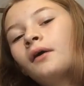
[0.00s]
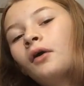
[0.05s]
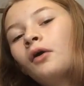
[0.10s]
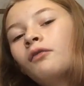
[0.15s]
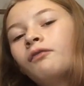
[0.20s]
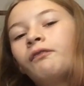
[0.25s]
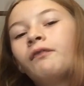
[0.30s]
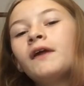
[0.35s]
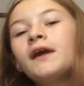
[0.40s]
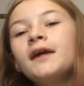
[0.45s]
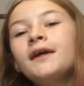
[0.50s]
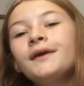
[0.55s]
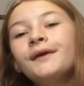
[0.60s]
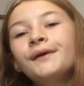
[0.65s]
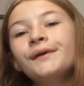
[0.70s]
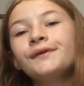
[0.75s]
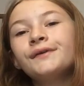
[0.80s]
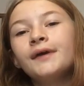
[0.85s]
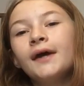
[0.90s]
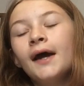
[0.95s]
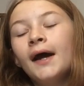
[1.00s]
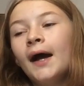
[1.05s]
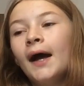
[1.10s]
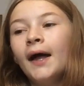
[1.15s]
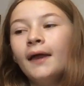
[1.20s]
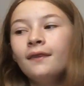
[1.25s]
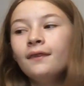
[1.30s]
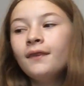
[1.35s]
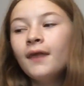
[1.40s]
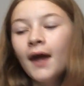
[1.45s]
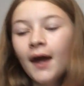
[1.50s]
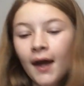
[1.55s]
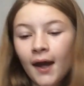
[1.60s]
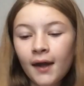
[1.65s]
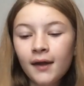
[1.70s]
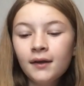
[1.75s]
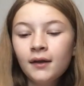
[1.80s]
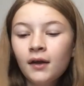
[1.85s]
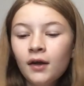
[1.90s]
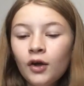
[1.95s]
of these. And
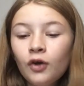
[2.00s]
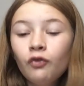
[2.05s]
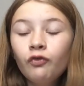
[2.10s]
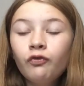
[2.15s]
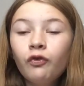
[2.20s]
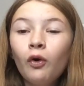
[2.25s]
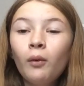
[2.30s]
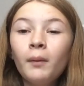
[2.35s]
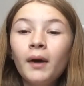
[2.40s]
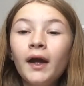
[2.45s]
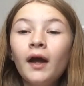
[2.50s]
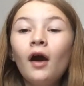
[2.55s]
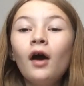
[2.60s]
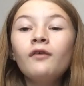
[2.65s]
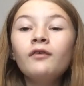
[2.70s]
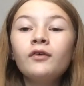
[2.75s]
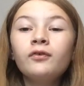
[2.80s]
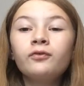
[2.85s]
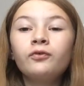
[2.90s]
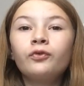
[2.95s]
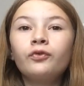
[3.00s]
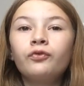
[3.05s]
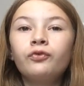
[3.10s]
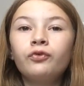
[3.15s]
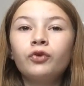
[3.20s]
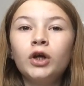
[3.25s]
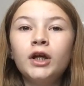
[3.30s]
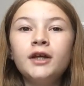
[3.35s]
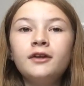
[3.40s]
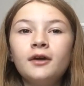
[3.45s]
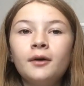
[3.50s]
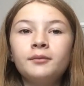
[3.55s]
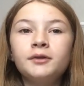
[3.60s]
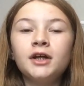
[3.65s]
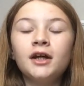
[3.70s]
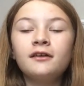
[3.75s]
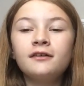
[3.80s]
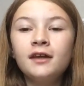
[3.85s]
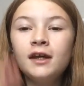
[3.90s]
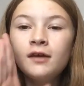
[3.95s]
then for my other 3
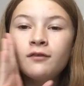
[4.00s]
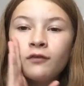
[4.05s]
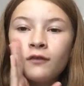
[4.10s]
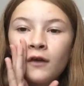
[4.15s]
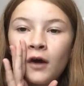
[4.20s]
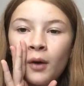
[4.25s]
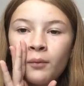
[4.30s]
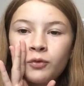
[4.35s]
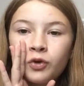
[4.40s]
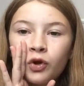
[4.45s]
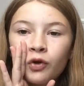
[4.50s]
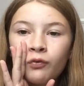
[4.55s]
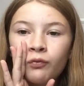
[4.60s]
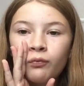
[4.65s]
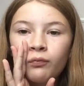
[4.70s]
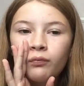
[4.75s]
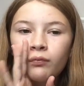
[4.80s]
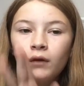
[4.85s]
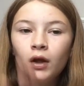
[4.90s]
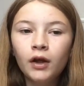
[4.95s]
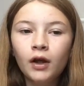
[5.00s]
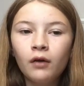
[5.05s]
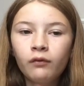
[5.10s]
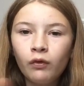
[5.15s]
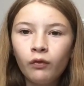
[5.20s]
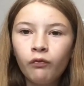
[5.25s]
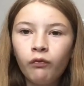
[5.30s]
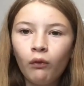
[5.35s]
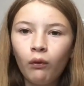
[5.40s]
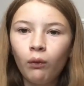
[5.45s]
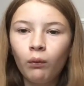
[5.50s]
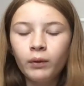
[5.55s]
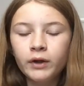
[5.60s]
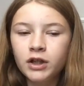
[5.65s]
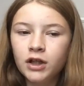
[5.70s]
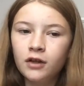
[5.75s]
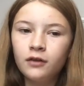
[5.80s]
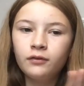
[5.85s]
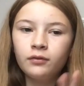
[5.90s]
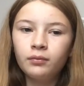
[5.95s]
subjects, even though I'm doing another 4,
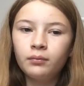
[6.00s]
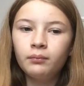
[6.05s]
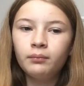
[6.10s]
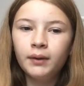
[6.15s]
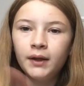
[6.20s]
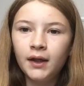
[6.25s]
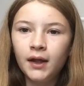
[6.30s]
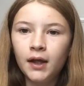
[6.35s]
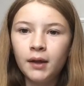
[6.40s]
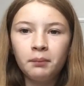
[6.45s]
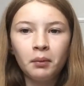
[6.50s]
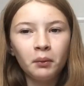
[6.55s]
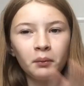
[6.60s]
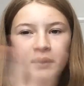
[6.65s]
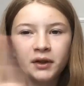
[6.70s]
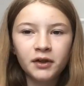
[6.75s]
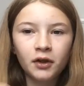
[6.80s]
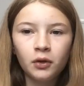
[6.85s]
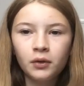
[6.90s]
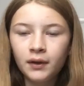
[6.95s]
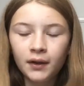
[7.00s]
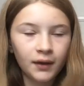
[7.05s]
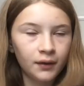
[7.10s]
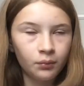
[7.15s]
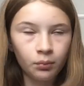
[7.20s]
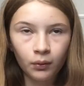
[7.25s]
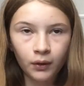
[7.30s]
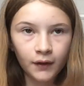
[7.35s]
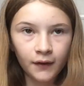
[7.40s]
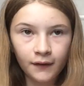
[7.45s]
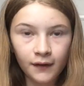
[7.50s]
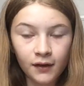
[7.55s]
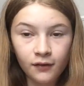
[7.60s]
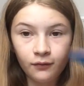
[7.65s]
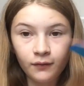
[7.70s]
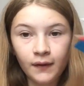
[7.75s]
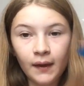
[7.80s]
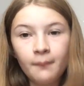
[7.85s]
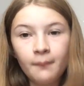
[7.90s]
which is PE, but we don't need one of these for